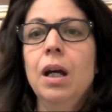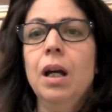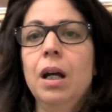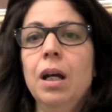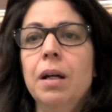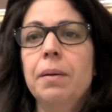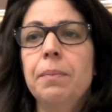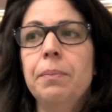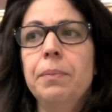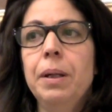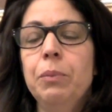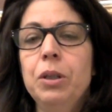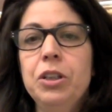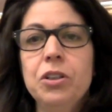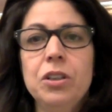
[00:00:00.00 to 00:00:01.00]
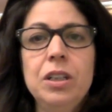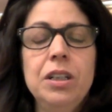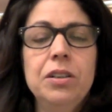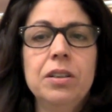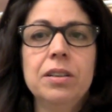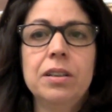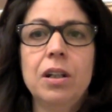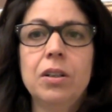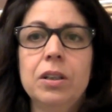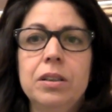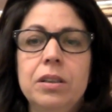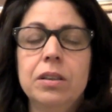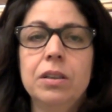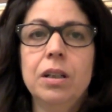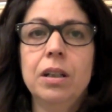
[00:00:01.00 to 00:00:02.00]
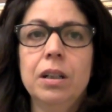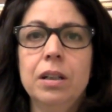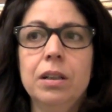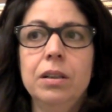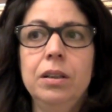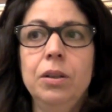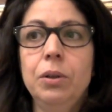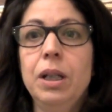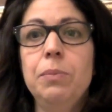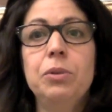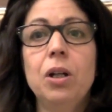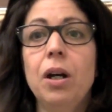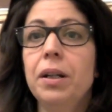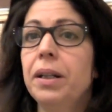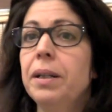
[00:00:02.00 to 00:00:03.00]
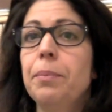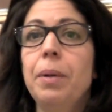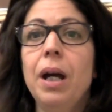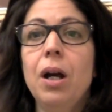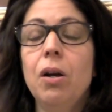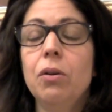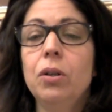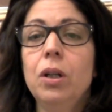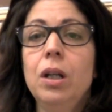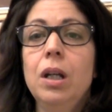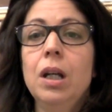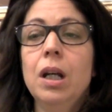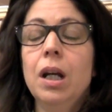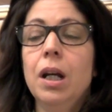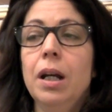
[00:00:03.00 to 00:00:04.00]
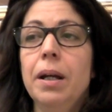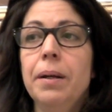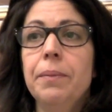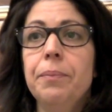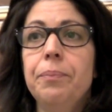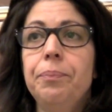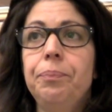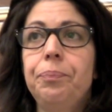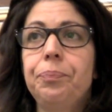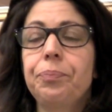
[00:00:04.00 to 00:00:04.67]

Um, and we just need to start, uh, you know, keep talking about um,